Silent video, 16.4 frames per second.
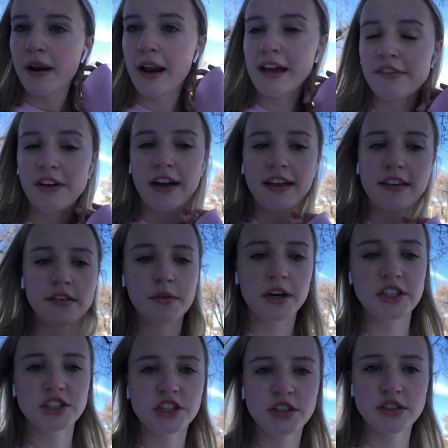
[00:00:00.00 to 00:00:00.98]
When I've asked
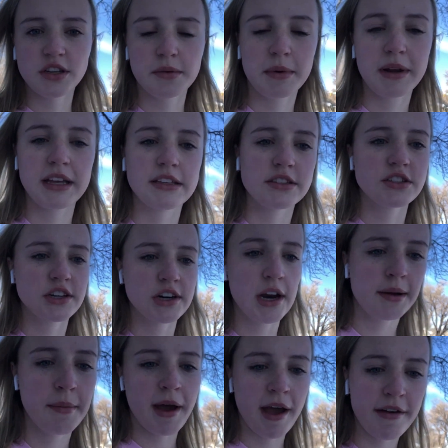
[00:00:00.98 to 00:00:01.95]
questions on my
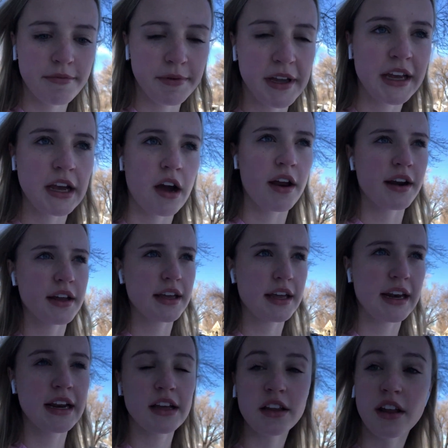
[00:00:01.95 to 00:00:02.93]
Instagram, I've been
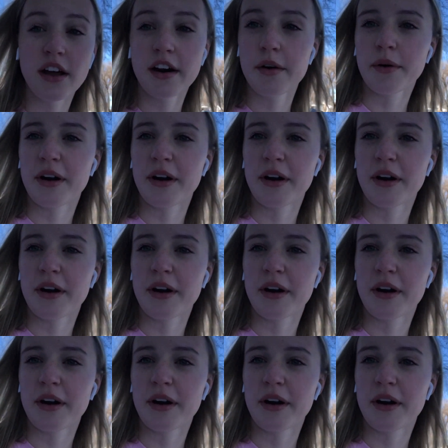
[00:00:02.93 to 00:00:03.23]
getting a lot of